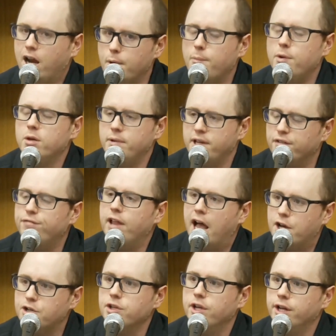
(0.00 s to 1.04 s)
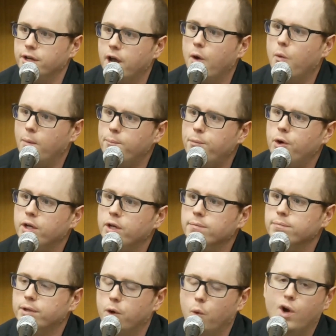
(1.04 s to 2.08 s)
I remember there being a flashlight at one point,
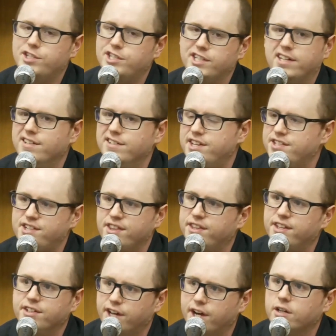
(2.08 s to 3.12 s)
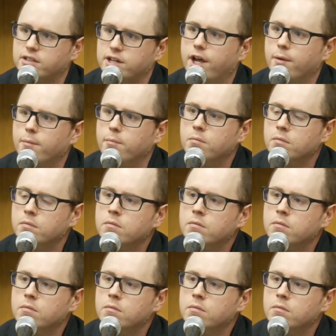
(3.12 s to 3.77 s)
but it wasn't consistent the entire time.